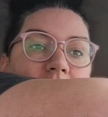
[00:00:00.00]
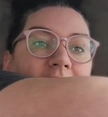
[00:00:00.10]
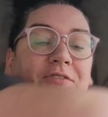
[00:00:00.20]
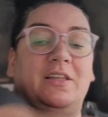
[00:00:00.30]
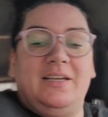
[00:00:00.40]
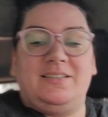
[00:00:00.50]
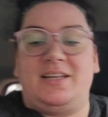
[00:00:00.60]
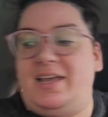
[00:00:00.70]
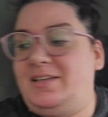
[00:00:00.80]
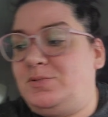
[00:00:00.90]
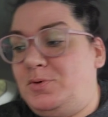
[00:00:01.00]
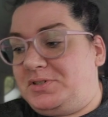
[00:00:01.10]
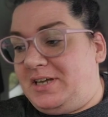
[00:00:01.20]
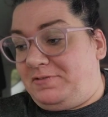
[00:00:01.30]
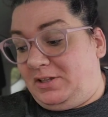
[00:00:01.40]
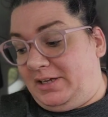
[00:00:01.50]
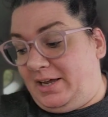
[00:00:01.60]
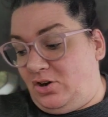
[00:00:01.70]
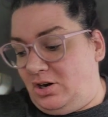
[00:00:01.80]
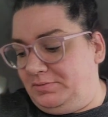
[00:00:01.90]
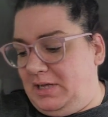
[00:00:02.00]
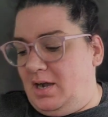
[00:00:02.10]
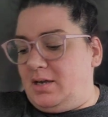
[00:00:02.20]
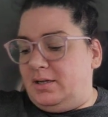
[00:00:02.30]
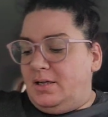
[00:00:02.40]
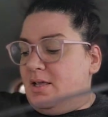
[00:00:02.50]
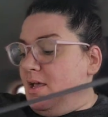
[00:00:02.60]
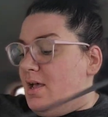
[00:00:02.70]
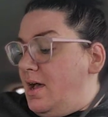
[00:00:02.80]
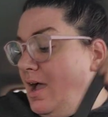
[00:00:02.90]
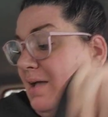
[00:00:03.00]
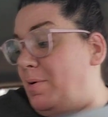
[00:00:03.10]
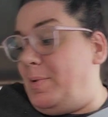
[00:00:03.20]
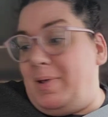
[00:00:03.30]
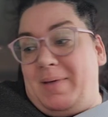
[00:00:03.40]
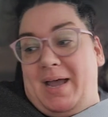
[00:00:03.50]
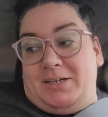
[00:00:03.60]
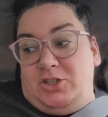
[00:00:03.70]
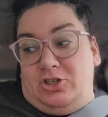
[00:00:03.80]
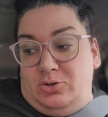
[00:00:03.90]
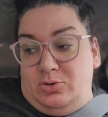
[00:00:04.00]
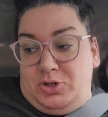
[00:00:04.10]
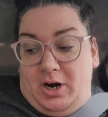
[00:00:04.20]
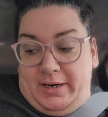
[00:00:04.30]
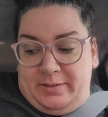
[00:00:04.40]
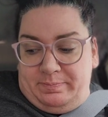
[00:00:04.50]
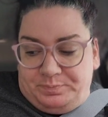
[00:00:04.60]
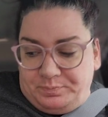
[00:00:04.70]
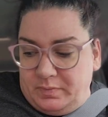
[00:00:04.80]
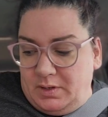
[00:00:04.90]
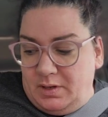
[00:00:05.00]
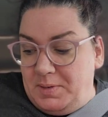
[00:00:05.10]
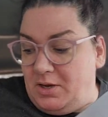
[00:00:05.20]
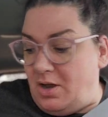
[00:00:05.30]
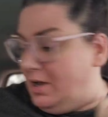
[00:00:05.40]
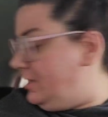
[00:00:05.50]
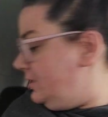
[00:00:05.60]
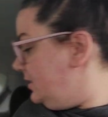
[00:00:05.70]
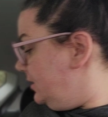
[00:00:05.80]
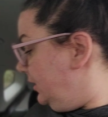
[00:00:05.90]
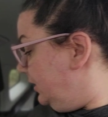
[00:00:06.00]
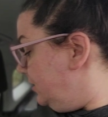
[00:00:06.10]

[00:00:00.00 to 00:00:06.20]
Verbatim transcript: I feel like today is most definitely a car vlog. I'm on my way back to Target because